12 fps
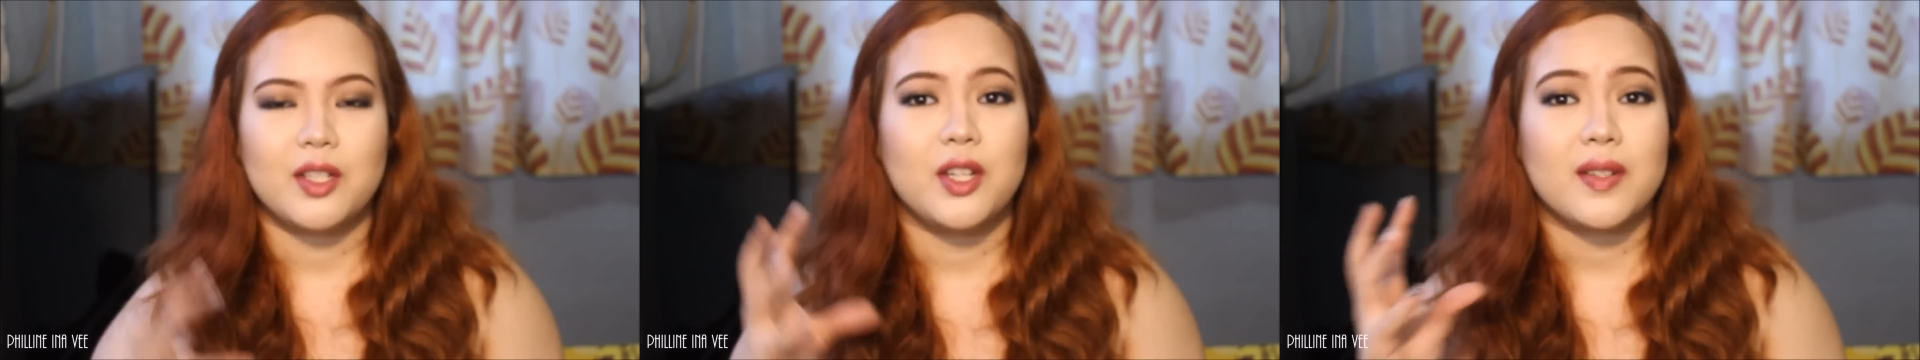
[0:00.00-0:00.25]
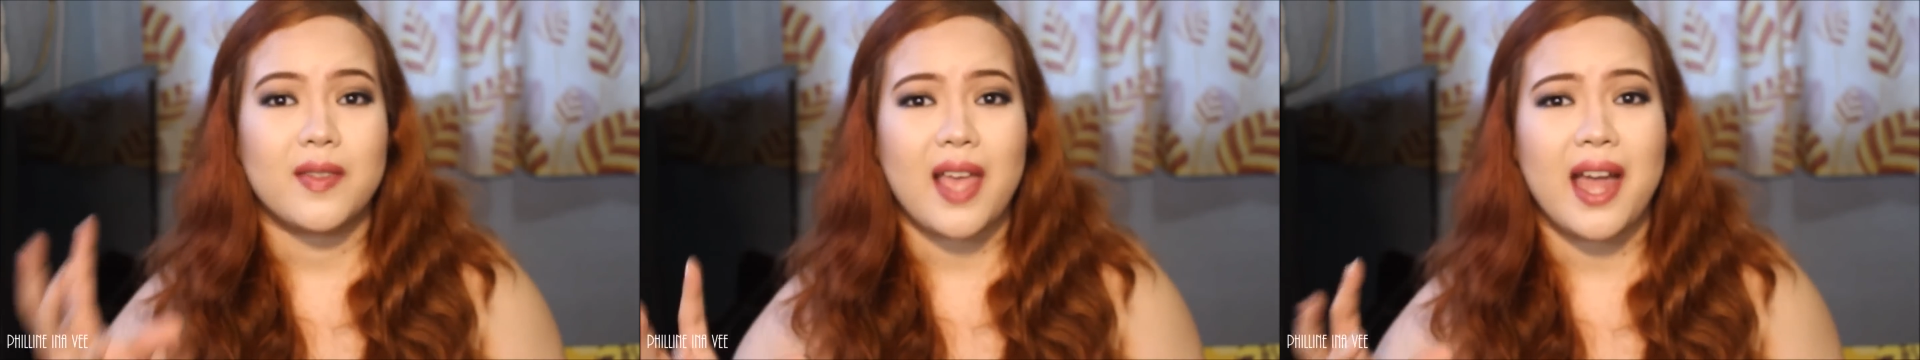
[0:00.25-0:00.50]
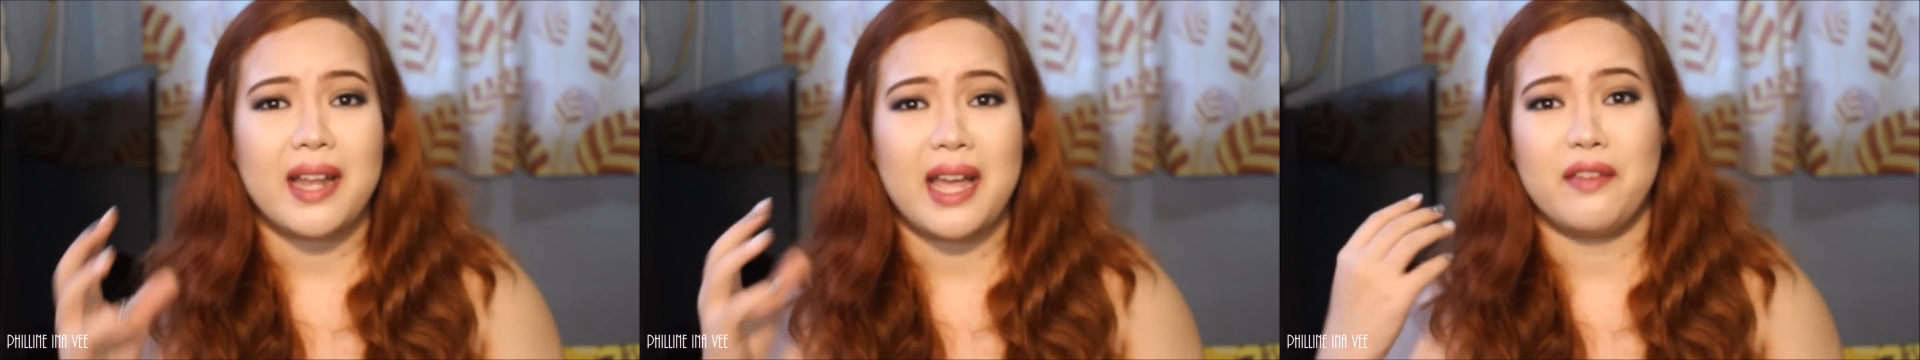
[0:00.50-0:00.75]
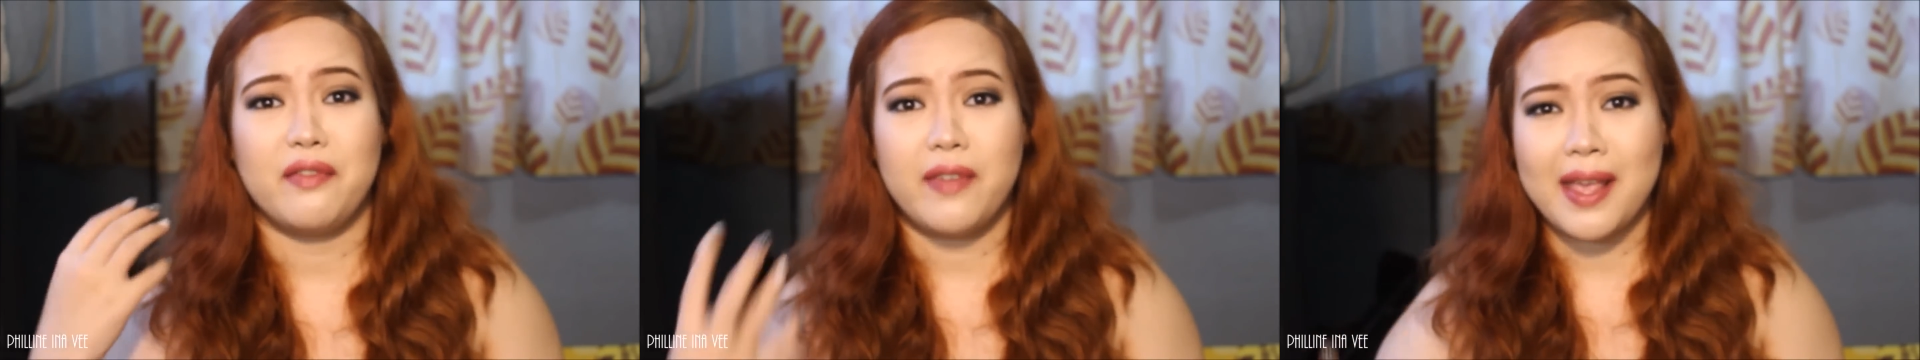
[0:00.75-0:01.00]
It's just that
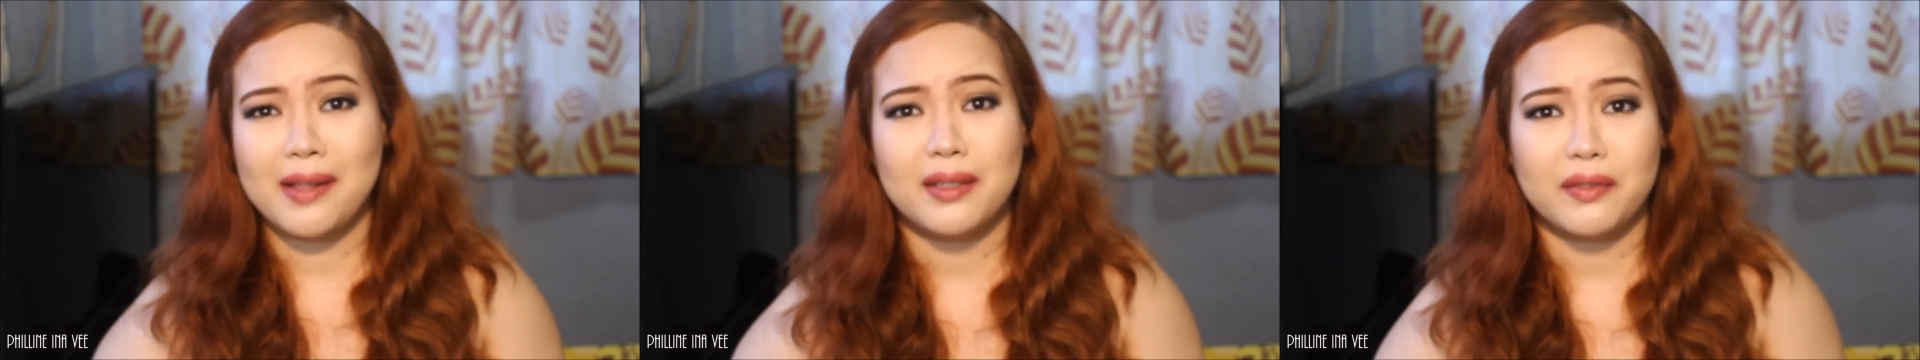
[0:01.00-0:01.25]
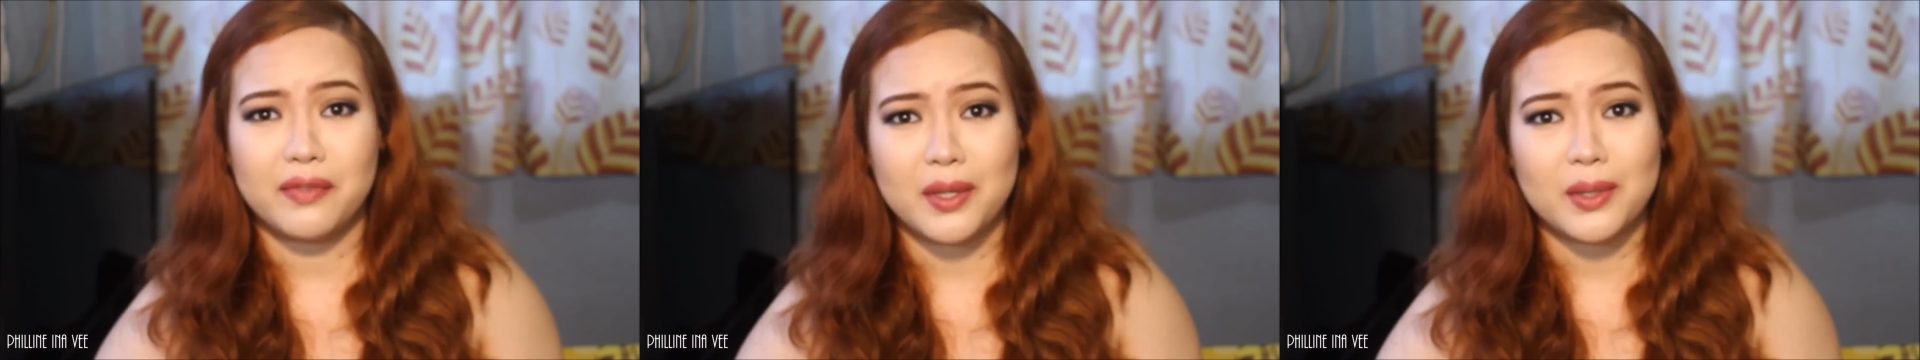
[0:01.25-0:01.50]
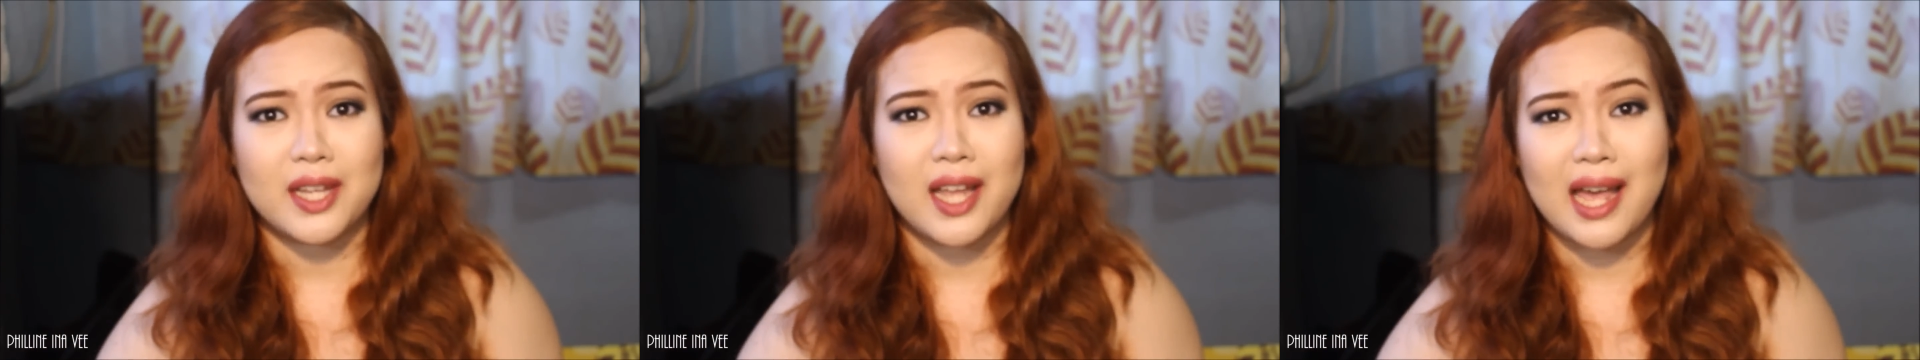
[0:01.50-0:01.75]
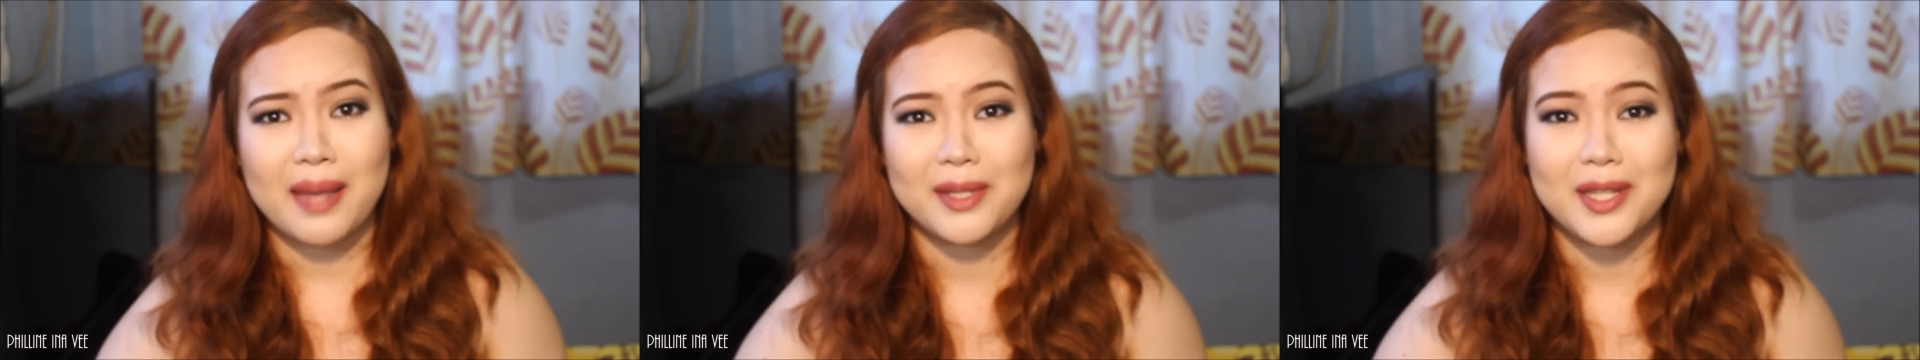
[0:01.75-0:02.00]
I failed a few
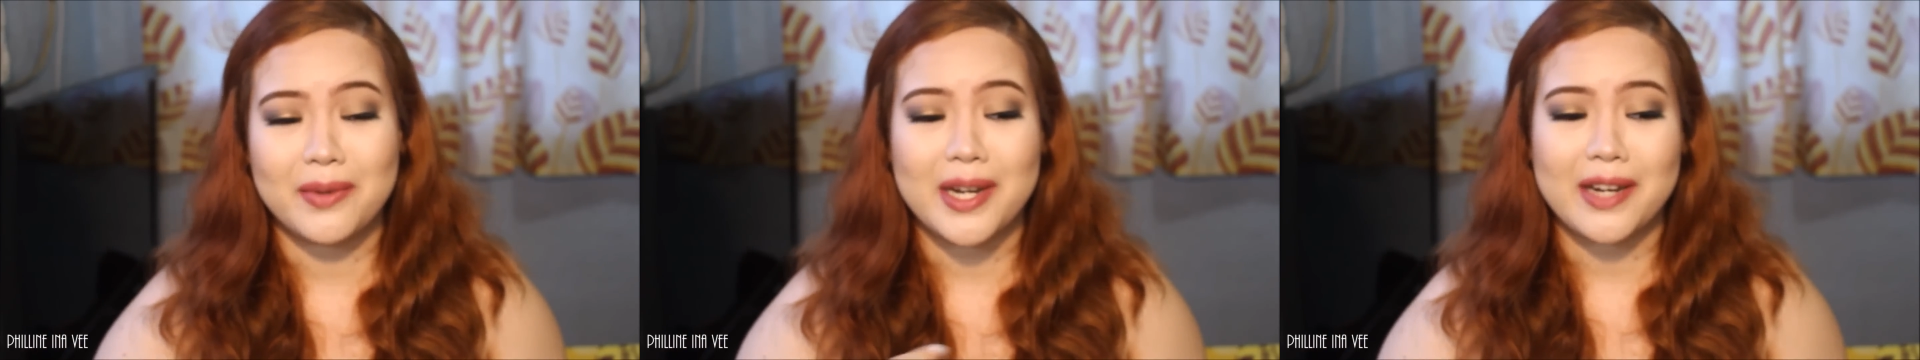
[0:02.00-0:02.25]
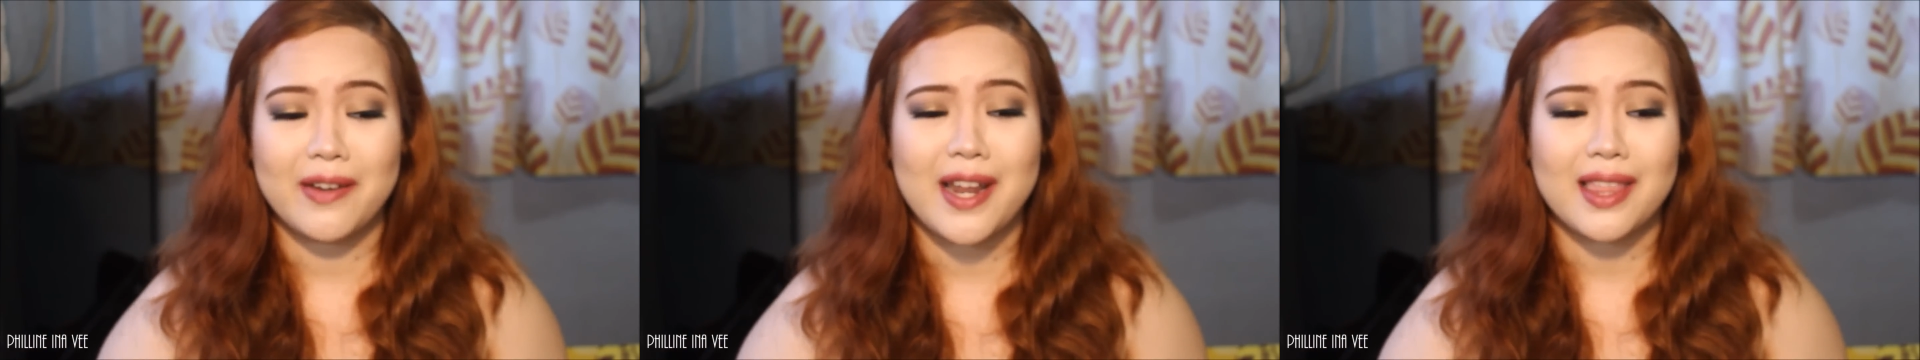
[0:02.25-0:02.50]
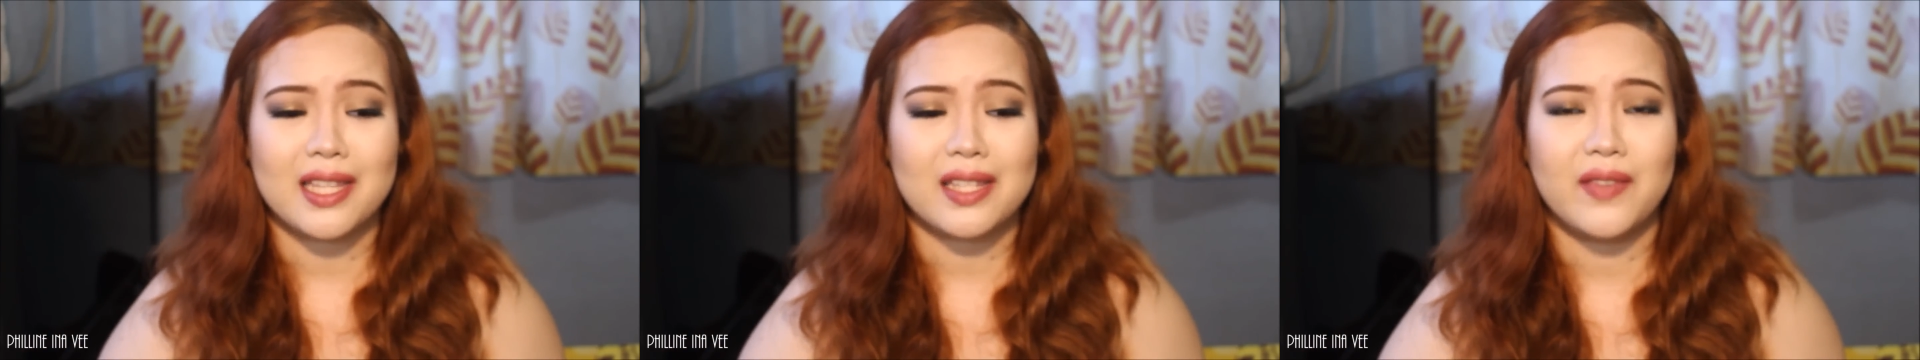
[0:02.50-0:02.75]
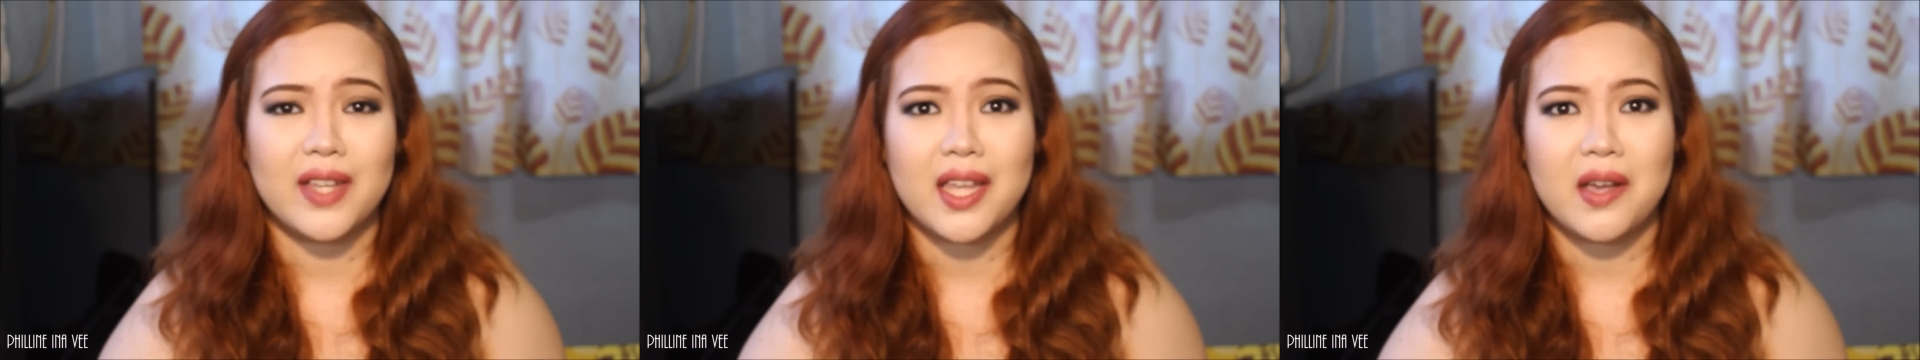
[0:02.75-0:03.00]
times to recreate
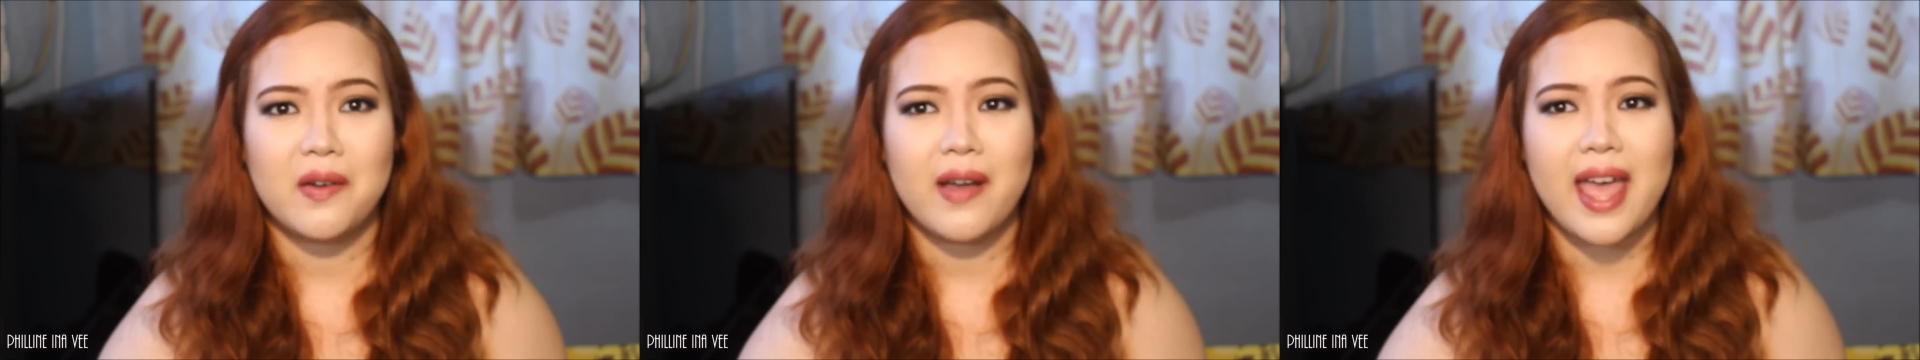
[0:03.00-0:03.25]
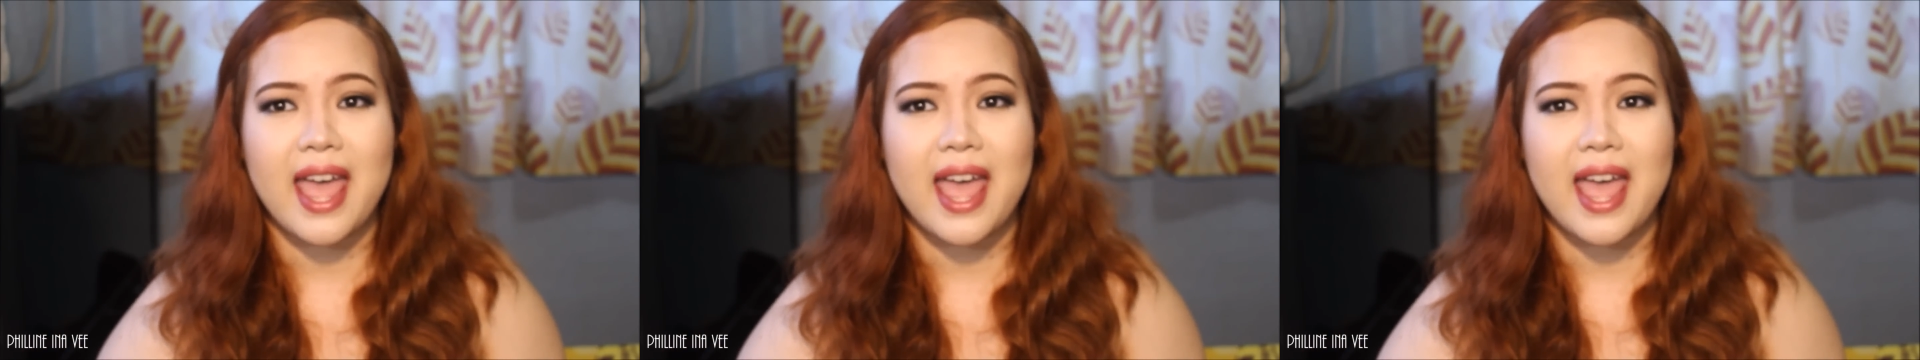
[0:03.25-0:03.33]
this video,